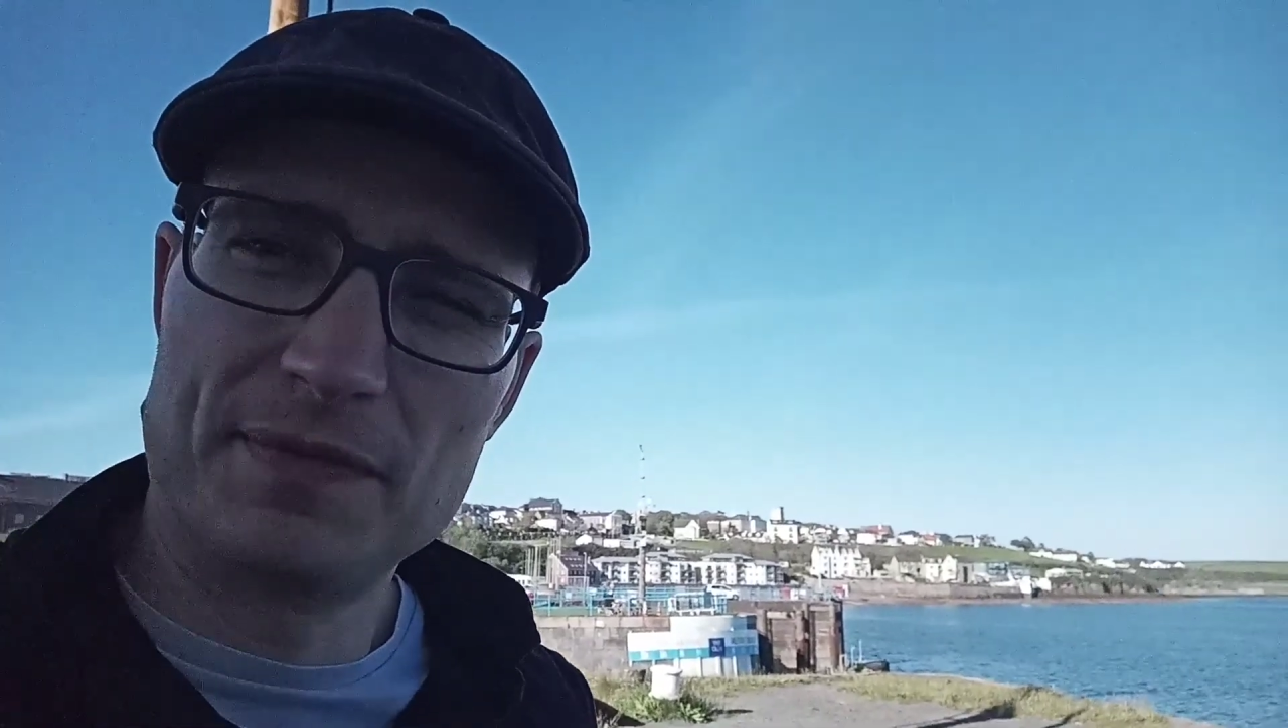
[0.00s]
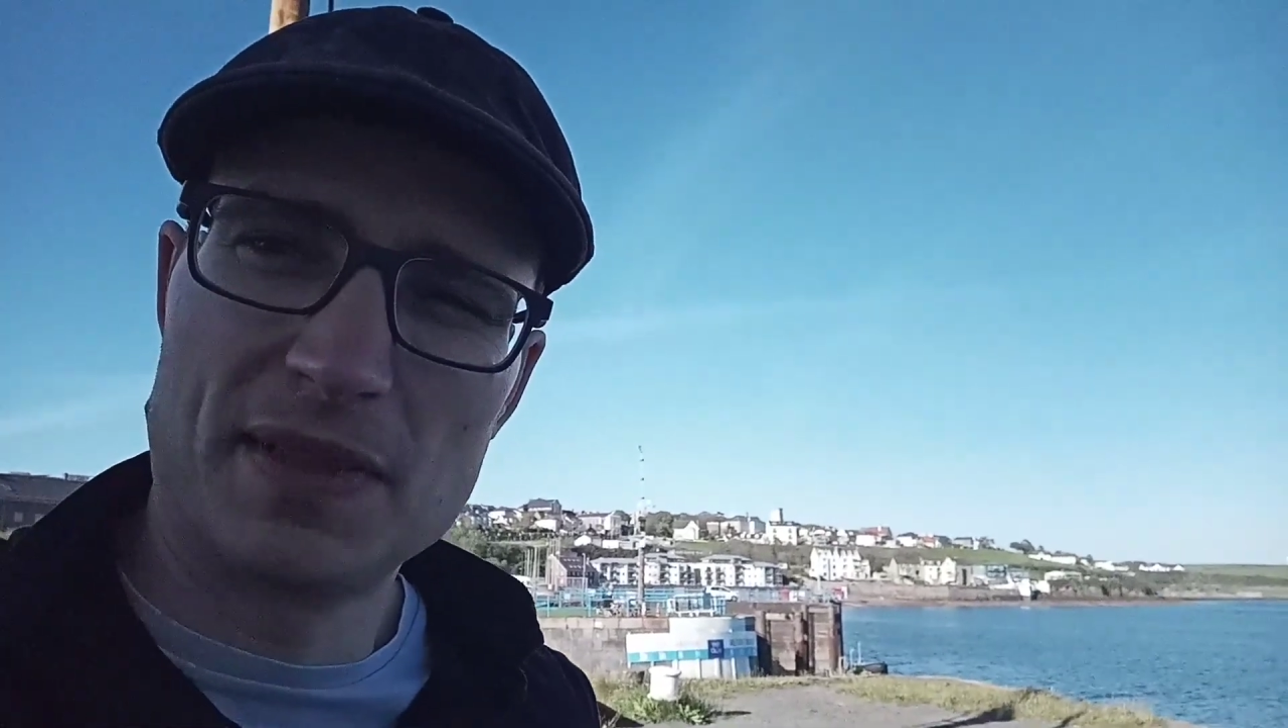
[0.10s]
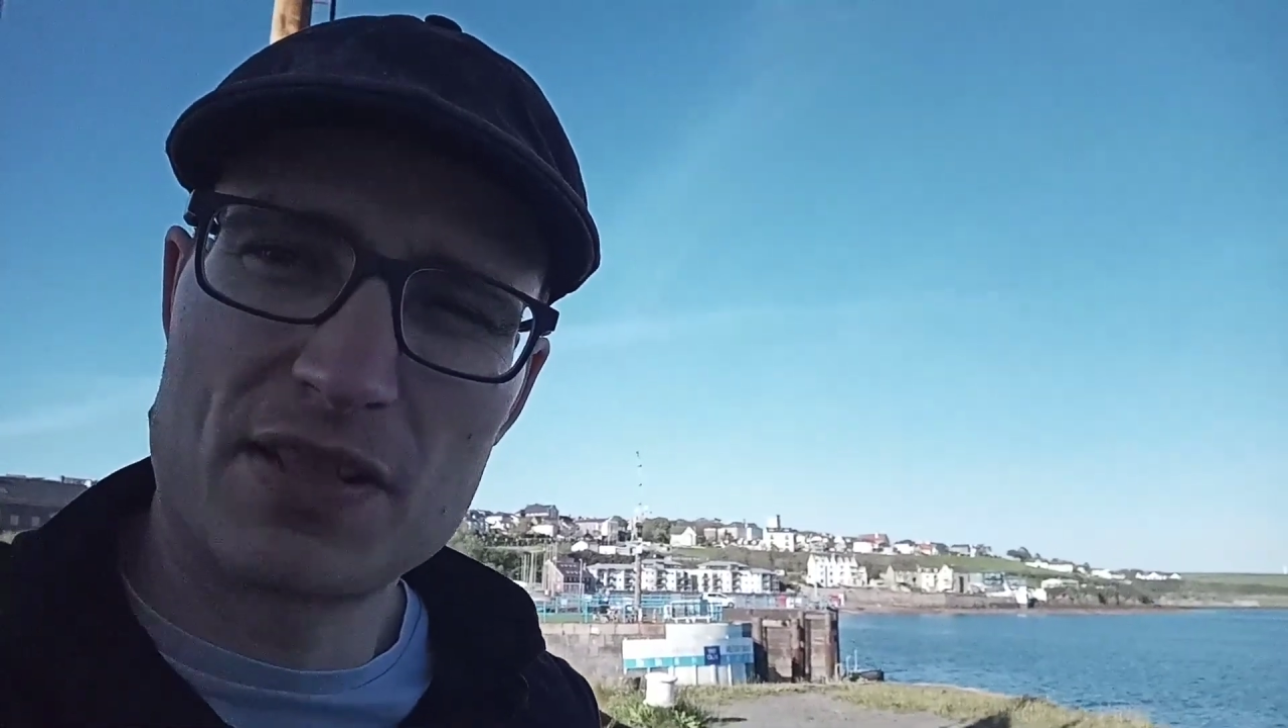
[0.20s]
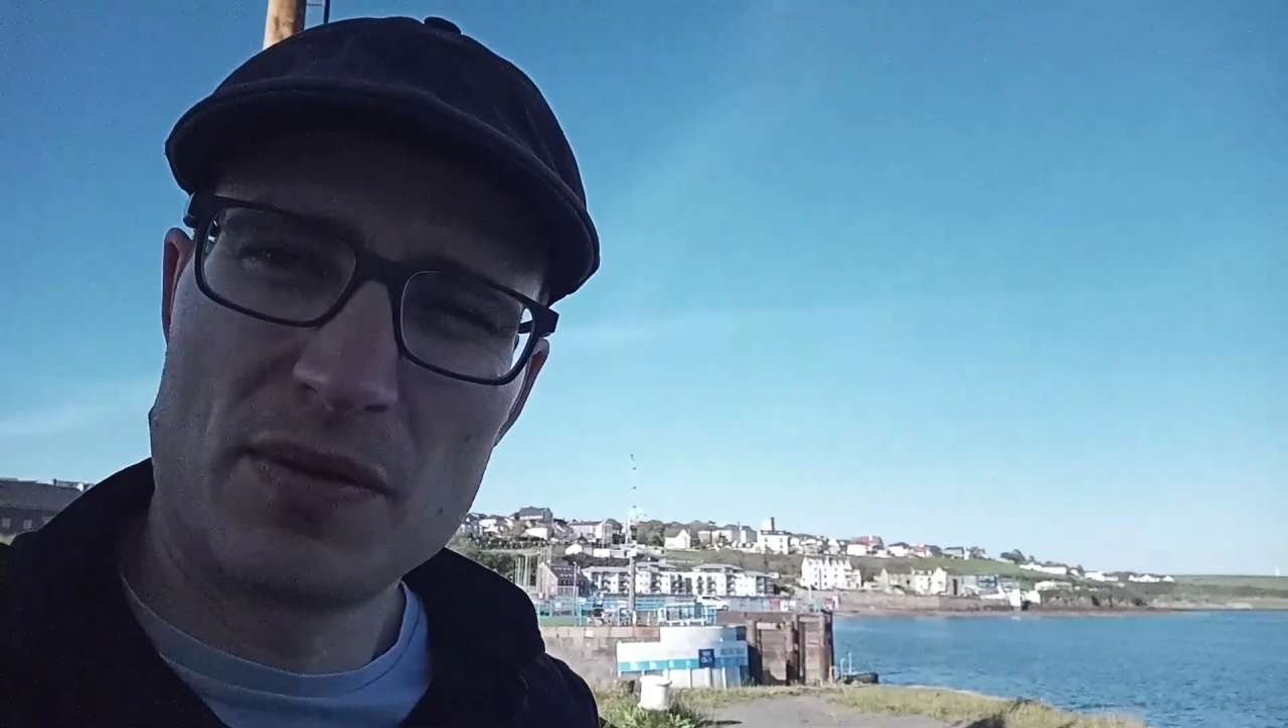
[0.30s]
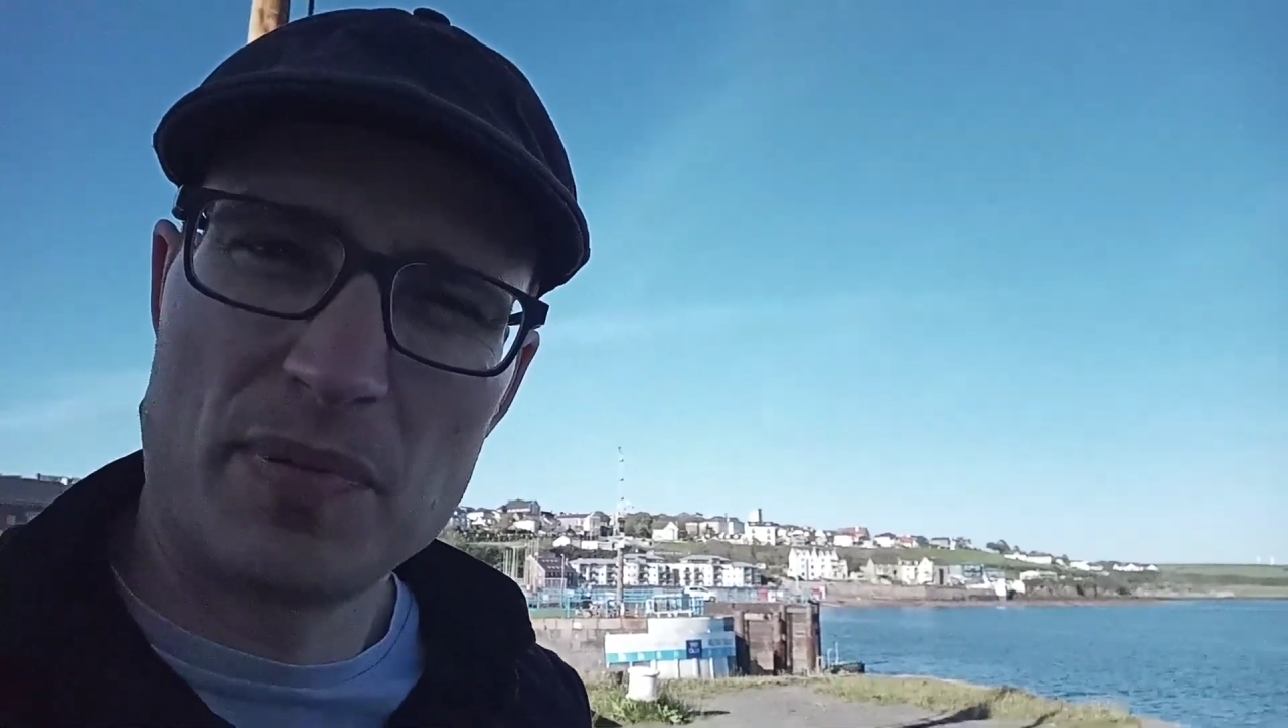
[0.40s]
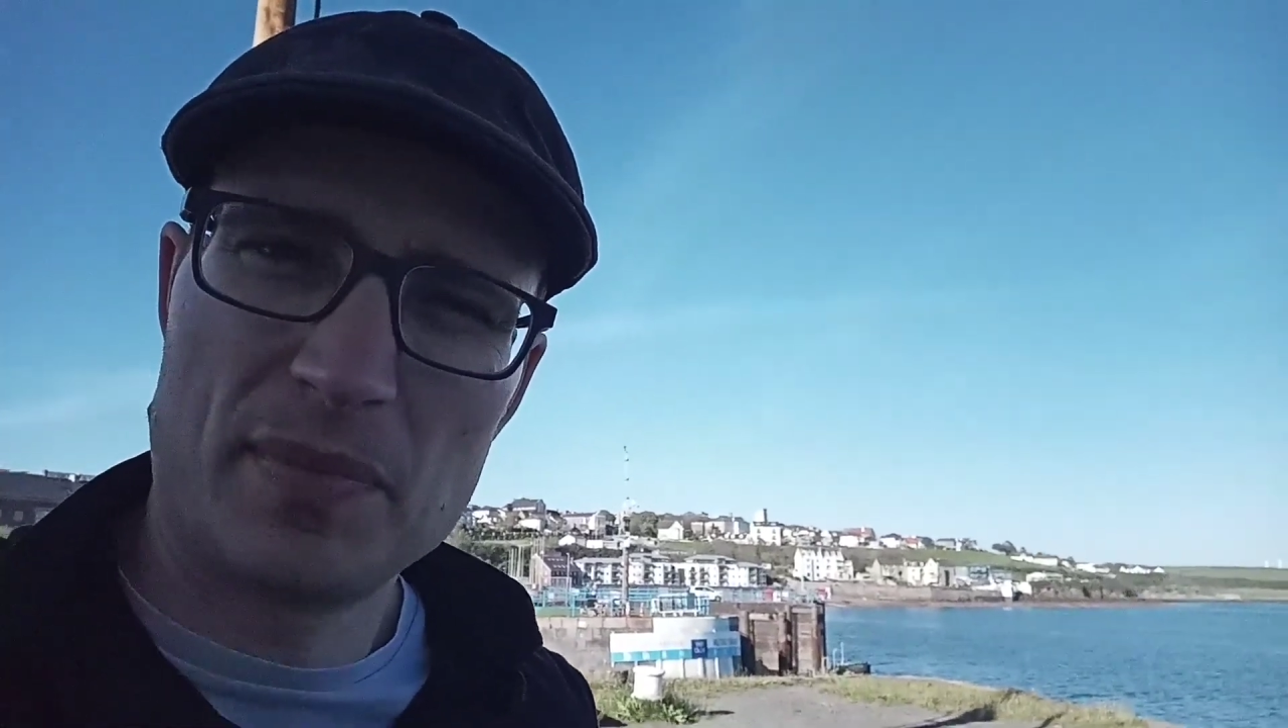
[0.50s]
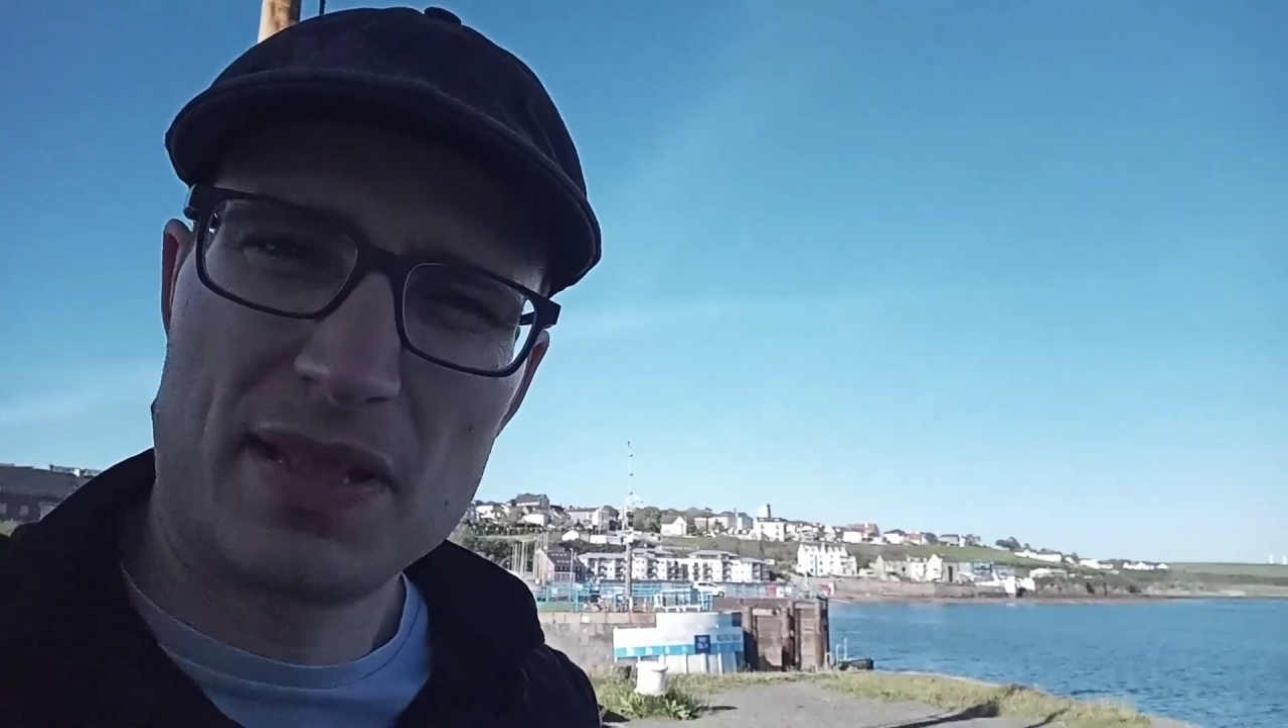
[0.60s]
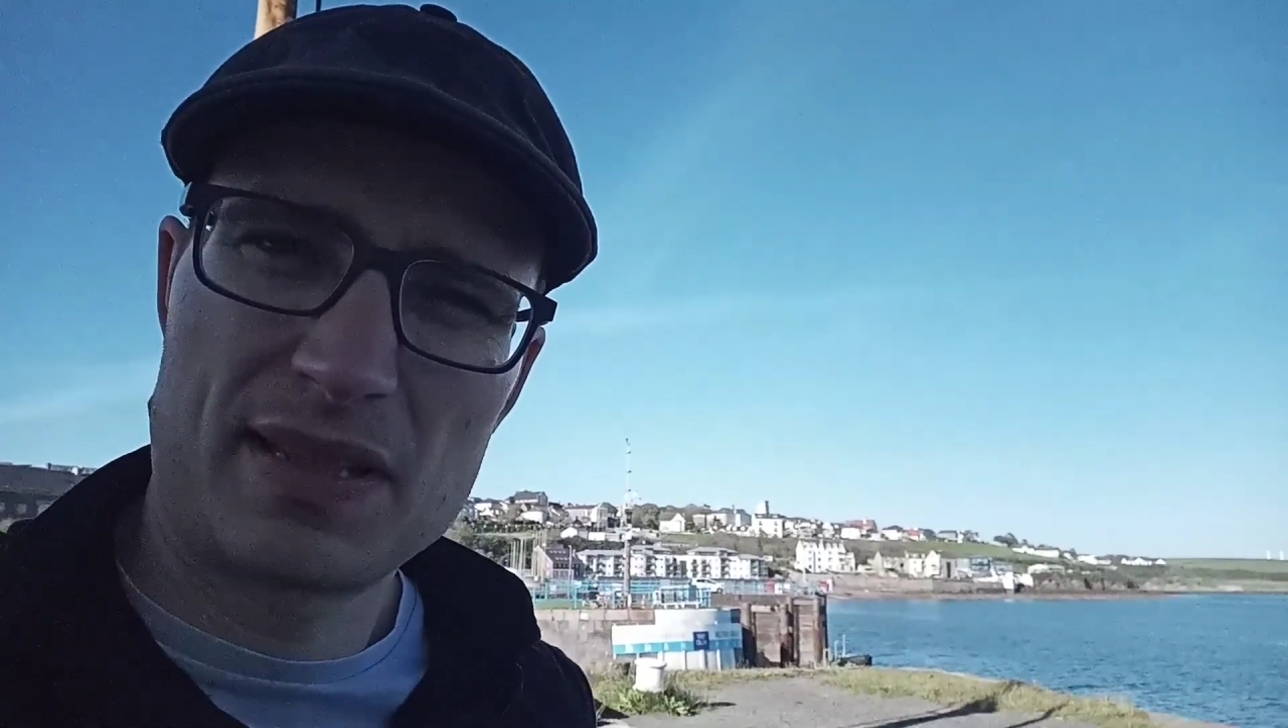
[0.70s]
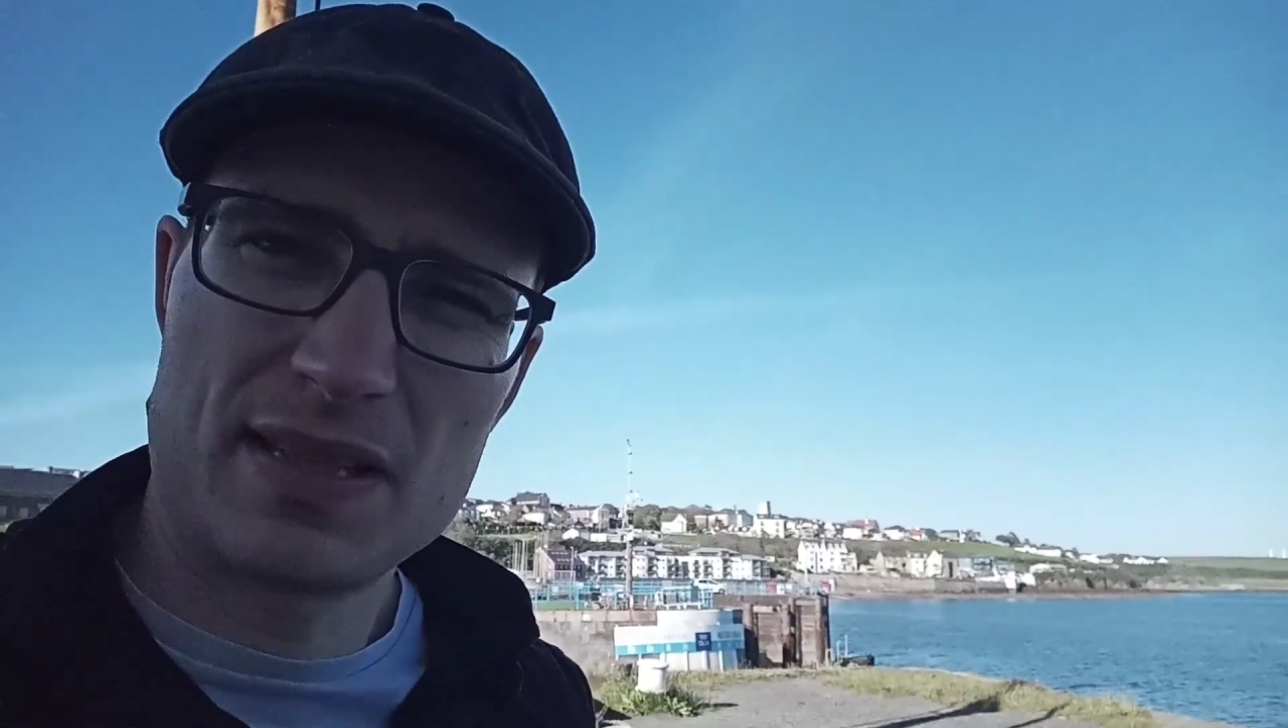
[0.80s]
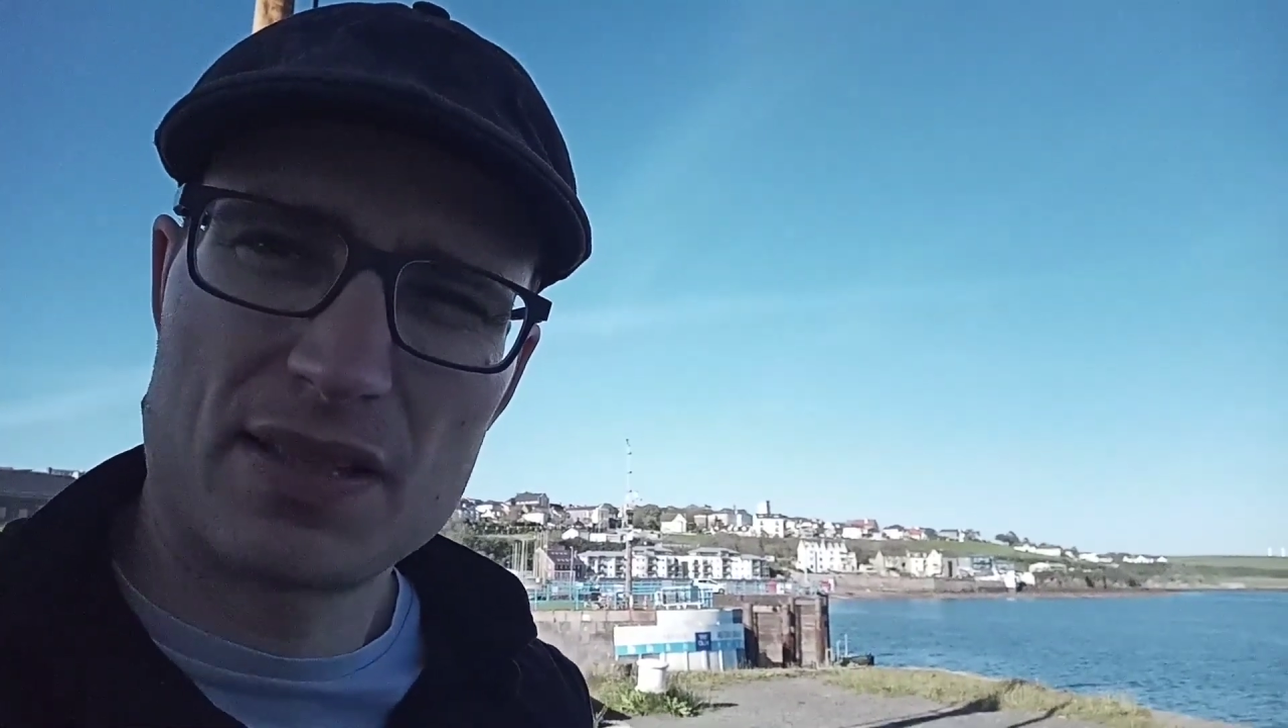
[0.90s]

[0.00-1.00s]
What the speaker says: that supermarket.